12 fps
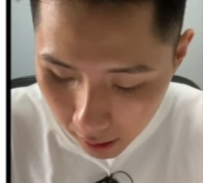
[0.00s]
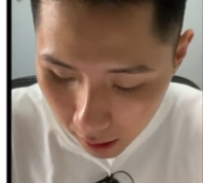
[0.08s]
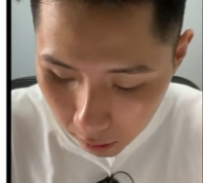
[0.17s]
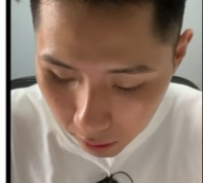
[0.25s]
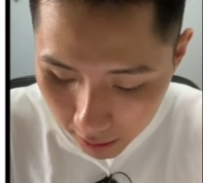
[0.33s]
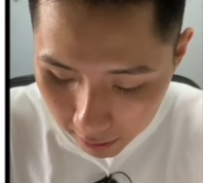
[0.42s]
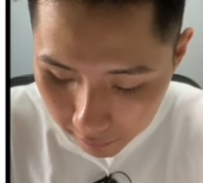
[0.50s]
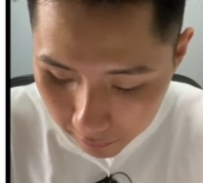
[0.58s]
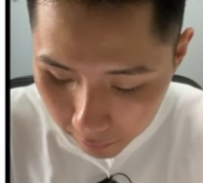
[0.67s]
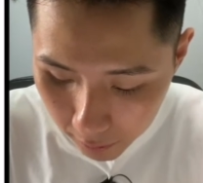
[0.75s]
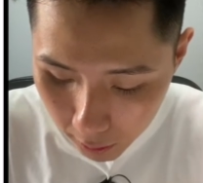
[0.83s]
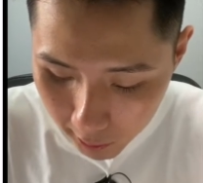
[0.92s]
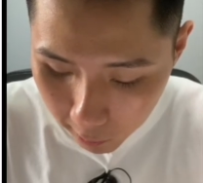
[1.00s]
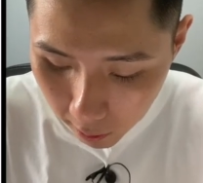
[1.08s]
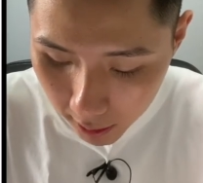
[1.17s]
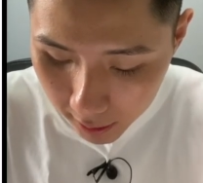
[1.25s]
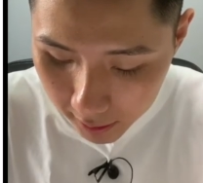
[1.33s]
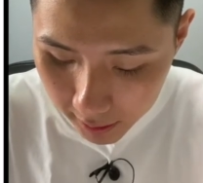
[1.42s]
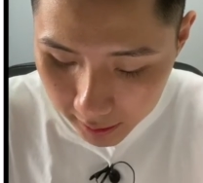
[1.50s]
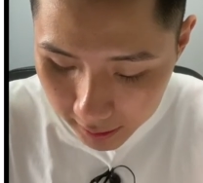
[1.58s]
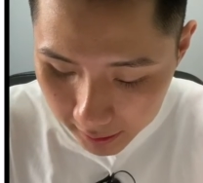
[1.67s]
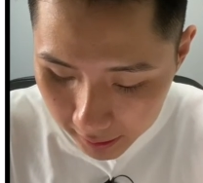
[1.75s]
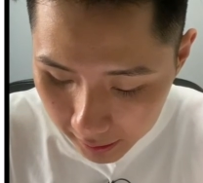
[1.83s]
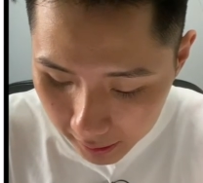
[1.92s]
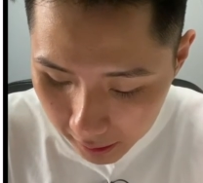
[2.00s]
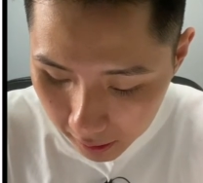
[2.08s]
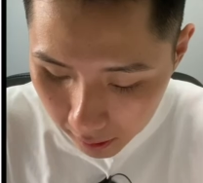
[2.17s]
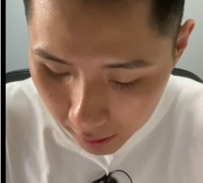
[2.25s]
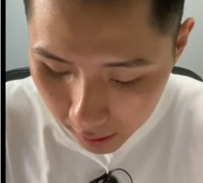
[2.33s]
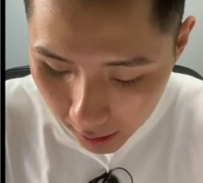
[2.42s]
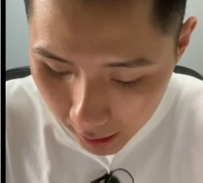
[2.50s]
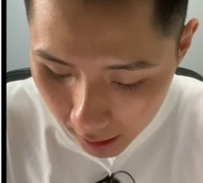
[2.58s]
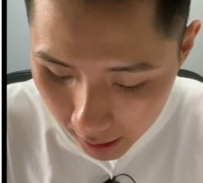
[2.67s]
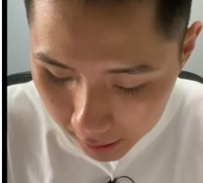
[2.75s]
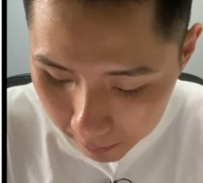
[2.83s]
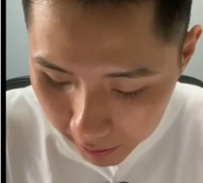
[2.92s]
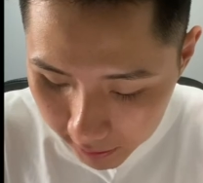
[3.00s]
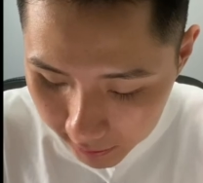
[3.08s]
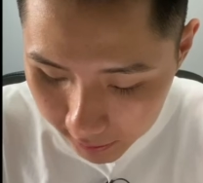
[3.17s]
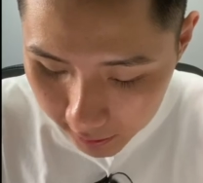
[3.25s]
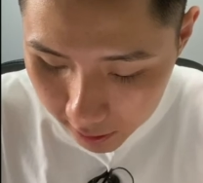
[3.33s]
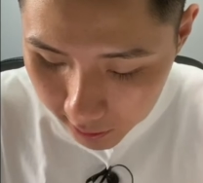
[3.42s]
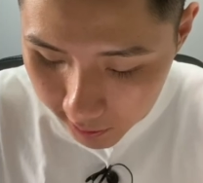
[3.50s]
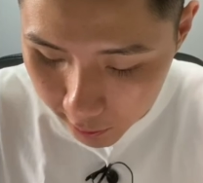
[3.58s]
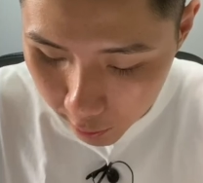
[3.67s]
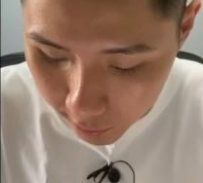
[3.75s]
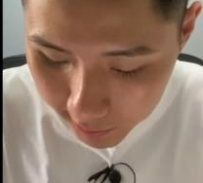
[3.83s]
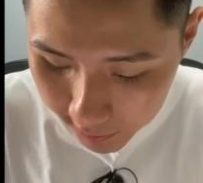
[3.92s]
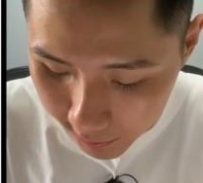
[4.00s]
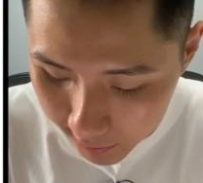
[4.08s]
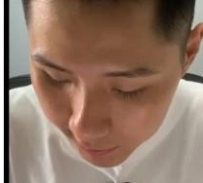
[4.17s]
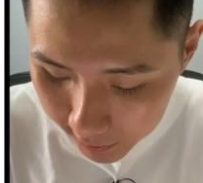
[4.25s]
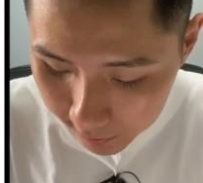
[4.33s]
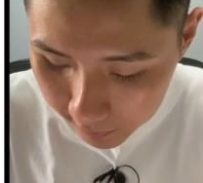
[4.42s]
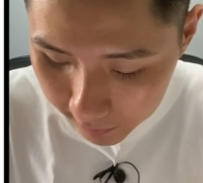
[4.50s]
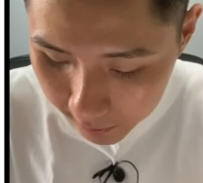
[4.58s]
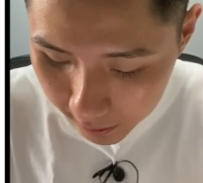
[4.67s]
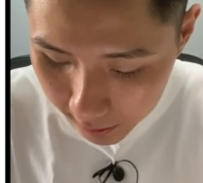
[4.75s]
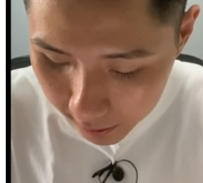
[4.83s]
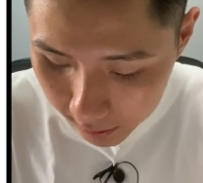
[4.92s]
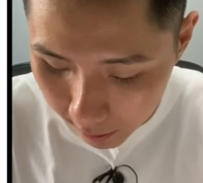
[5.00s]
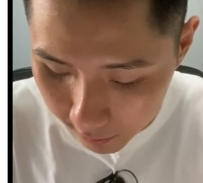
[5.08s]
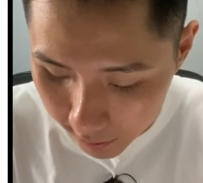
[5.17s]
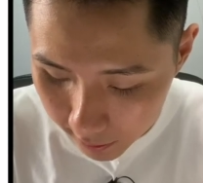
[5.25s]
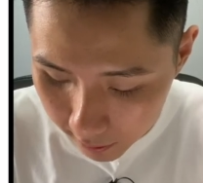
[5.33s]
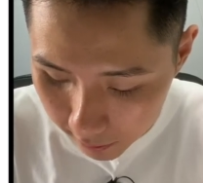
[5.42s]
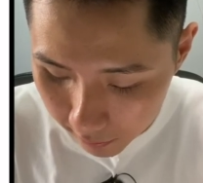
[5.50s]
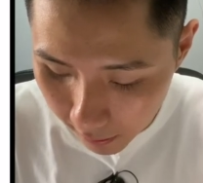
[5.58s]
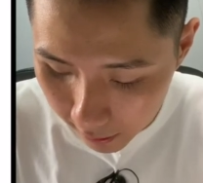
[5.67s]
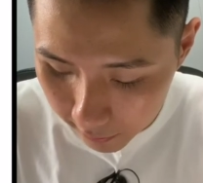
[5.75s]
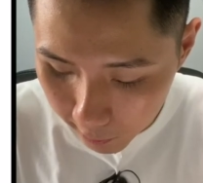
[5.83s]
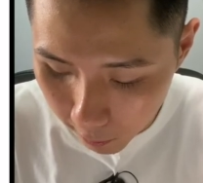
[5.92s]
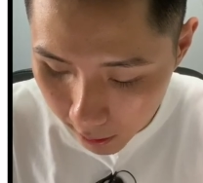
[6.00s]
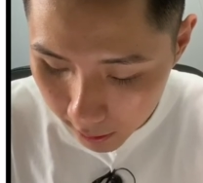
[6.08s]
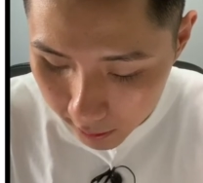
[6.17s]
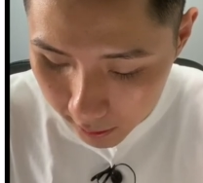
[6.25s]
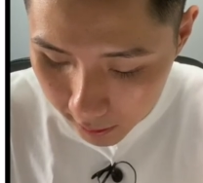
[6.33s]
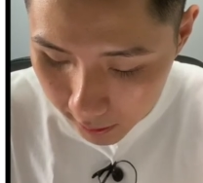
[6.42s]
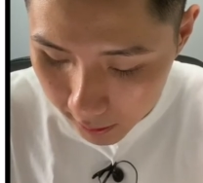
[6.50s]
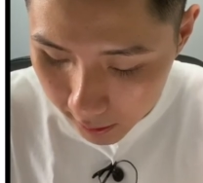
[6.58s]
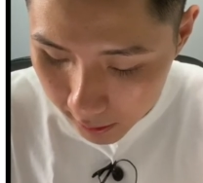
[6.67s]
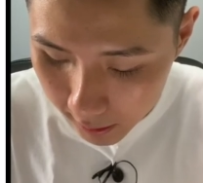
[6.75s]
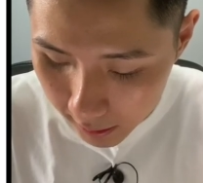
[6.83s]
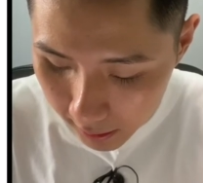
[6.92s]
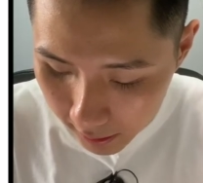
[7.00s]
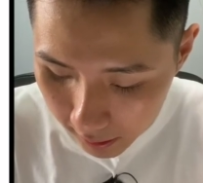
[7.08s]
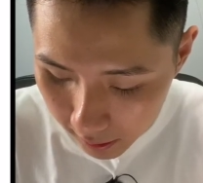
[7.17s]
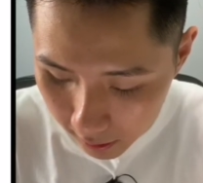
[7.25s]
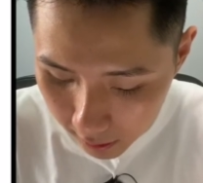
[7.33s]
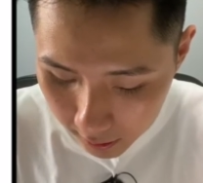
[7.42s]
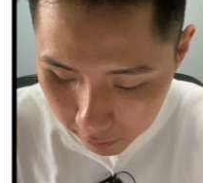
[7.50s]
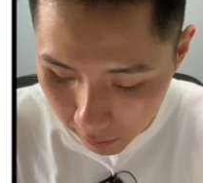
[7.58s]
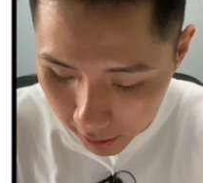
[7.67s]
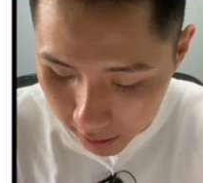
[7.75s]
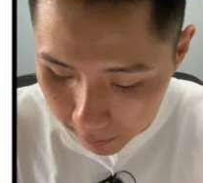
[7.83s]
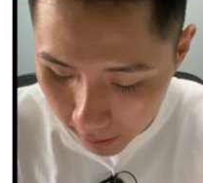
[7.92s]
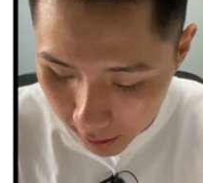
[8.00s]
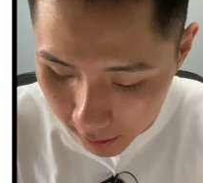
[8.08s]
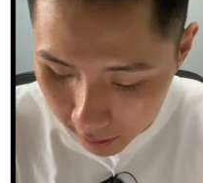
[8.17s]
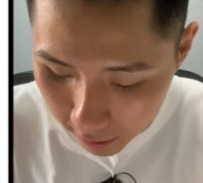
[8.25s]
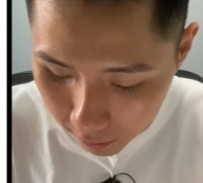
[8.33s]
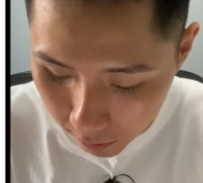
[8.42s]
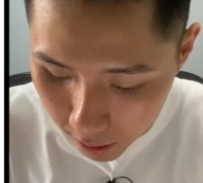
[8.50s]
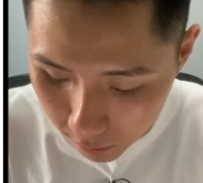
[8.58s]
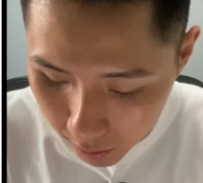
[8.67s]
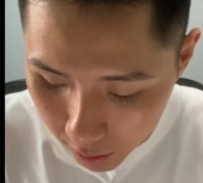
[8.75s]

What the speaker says: I'll get v square. I can basically just use this 1,000, 5 square, divided by 1 over